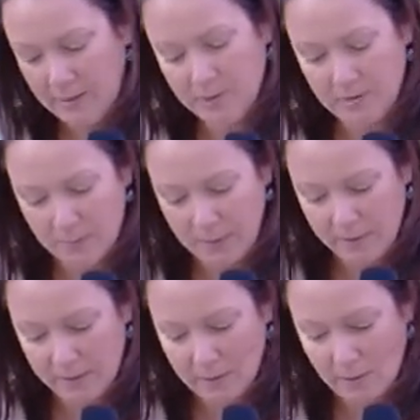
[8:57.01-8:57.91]
The
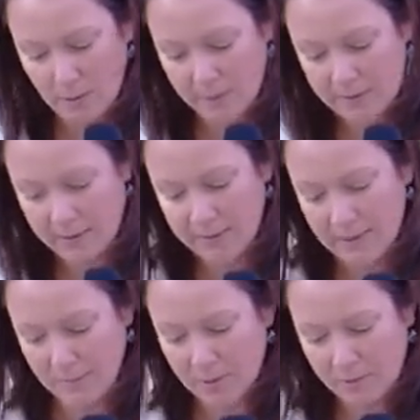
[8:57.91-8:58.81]
Superior Court
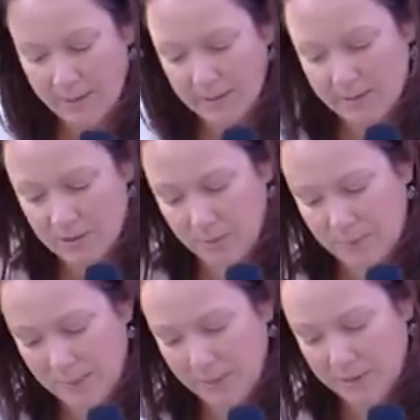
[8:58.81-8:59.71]
condemned 3 additional
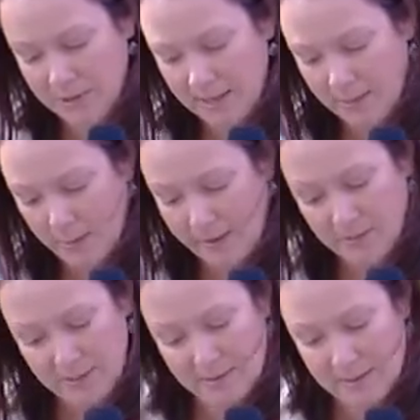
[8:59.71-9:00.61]
people in January of
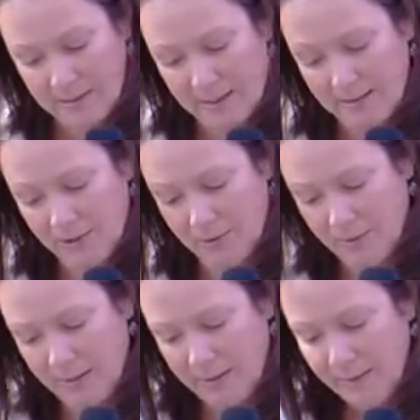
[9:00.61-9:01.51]

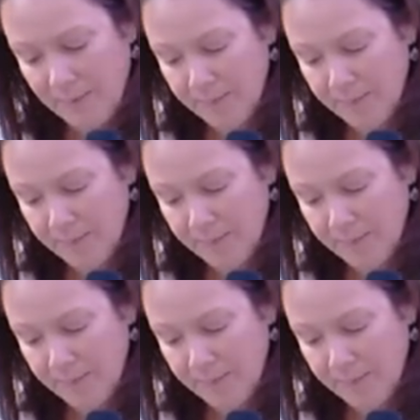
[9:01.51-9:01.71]
1693,